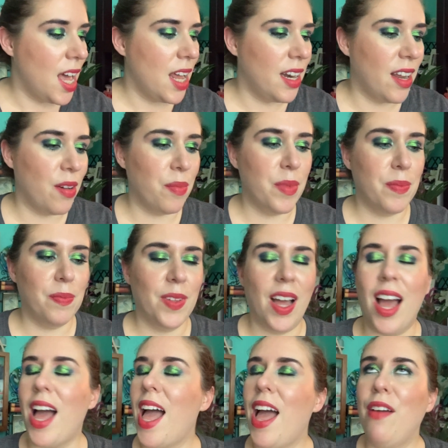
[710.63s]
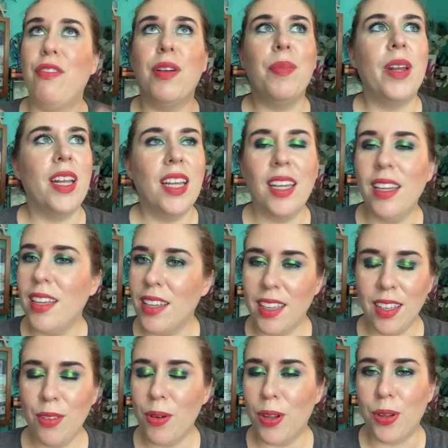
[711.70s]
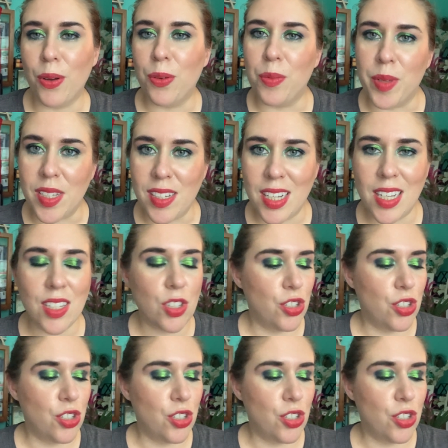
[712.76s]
Now, everybody, you all know who Misty is.